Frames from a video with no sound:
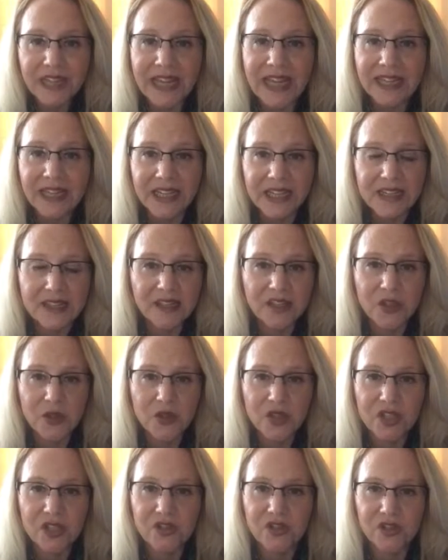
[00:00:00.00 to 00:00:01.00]
An
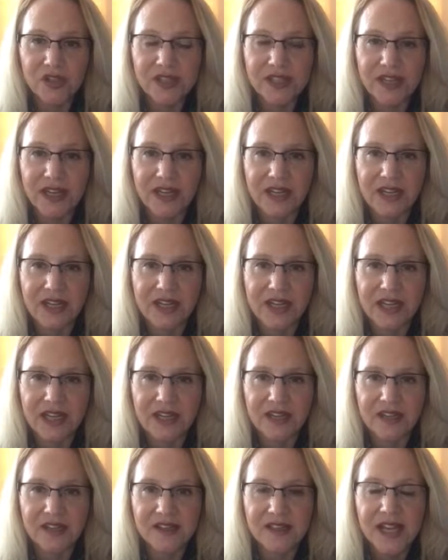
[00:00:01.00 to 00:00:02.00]
institutional study
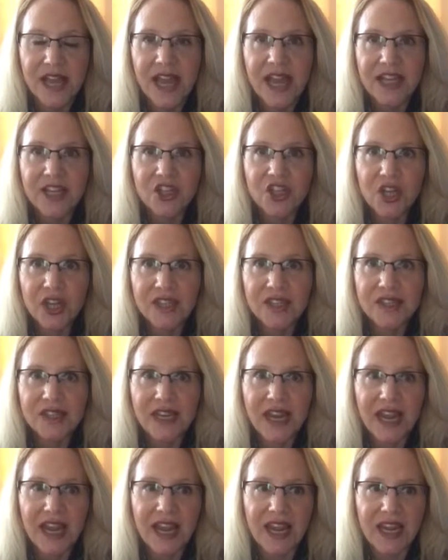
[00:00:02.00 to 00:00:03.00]
is
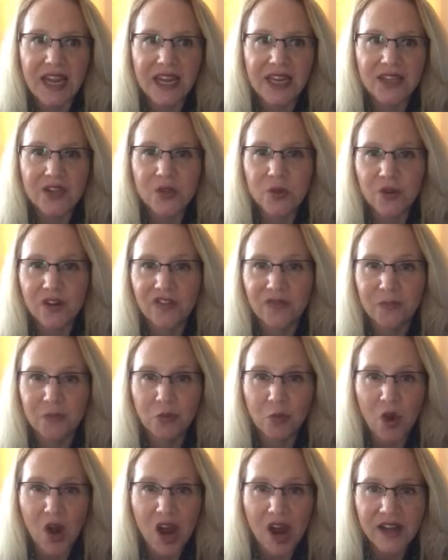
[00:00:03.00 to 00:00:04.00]
just a sort of
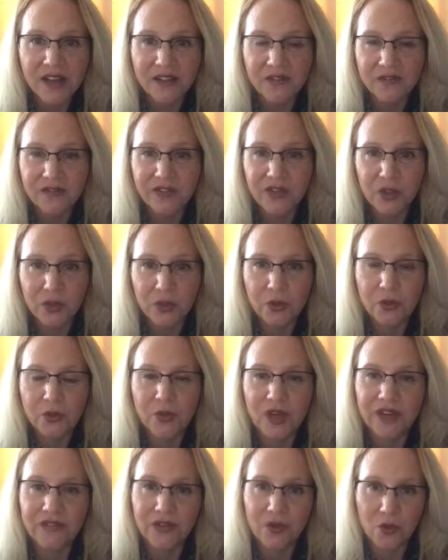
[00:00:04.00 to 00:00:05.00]
broad
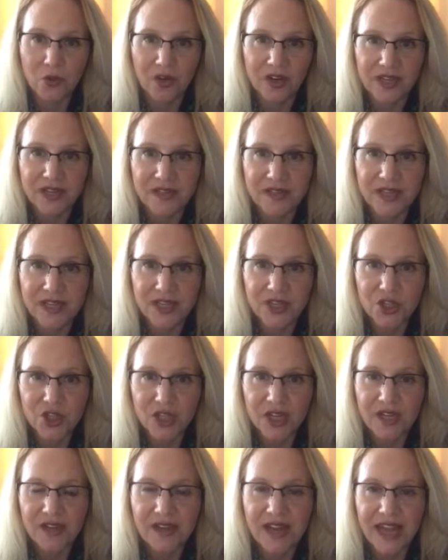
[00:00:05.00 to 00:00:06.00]
view of an
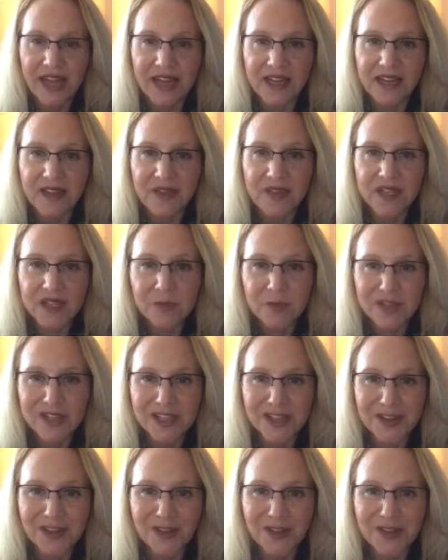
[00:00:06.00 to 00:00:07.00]
organization, and this
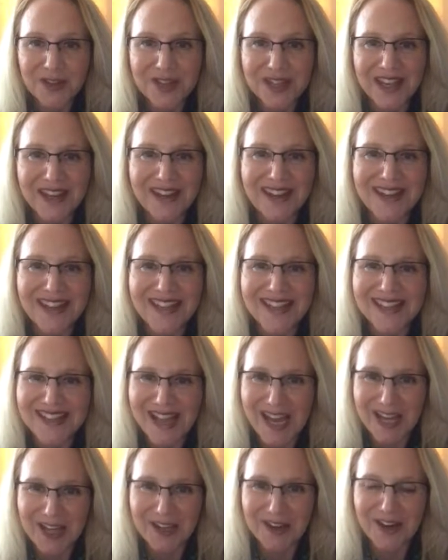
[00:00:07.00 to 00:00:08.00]
particular setting is
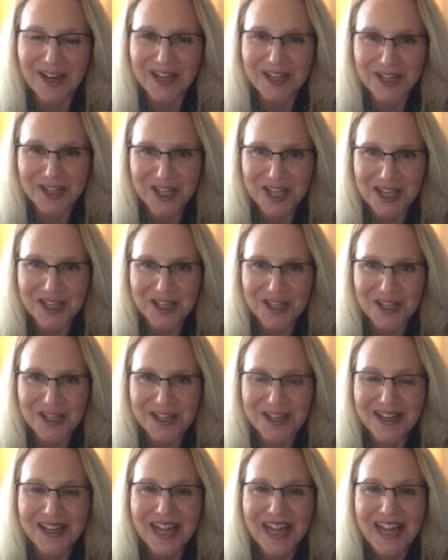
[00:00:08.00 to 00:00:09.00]
higher
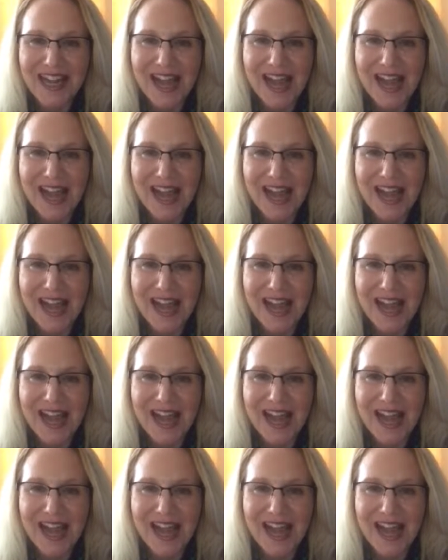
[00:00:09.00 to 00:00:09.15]
education